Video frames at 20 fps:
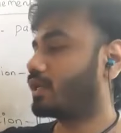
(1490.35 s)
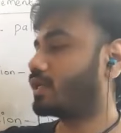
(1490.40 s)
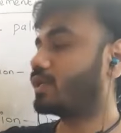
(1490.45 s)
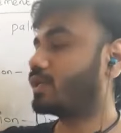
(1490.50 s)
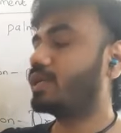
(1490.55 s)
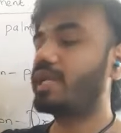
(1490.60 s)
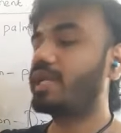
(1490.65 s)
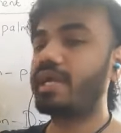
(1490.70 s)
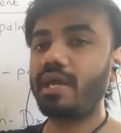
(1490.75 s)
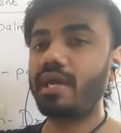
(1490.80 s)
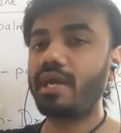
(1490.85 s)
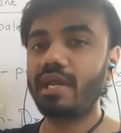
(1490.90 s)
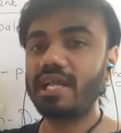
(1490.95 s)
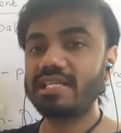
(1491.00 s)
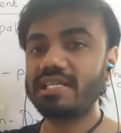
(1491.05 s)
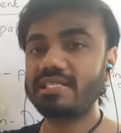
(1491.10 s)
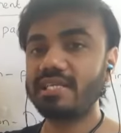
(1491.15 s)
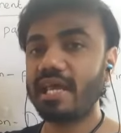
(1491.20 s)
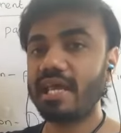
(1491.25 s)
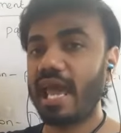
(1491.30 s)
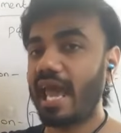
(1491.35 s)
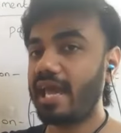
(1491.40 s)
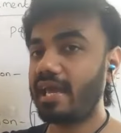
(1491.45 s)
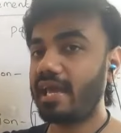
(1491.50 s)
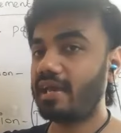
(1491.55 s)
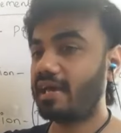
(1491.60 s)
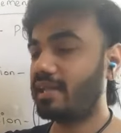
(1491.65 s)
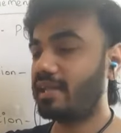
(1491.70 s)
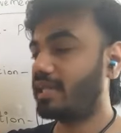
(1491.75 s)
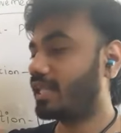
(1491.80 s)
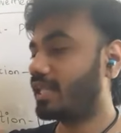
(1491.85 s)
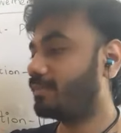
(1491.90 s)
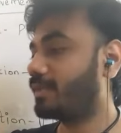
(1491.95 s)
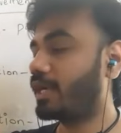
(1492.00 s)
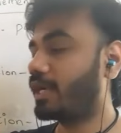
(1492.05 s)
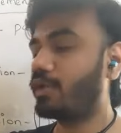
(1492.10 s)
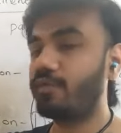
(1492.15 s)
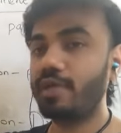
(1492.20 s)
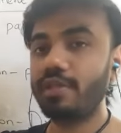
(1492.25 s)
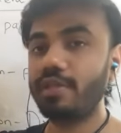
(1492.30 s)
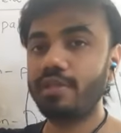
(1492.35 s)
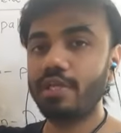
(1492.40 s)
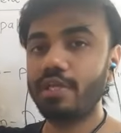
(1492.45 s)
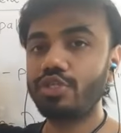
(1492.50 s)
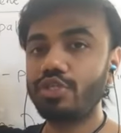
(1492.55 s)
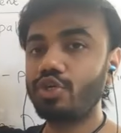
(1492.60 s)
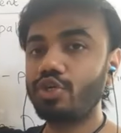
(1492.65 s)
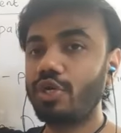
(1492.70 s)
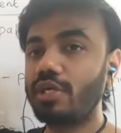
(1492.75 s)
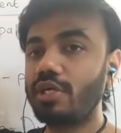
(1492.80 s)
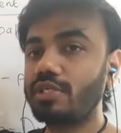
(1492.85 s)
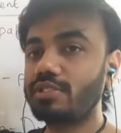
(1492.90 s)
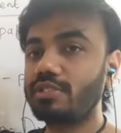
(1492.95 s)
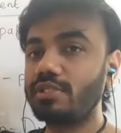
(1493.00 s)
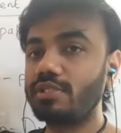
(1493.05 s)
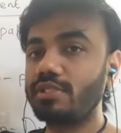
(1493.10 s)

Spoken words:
to decrease the angle in between the joints.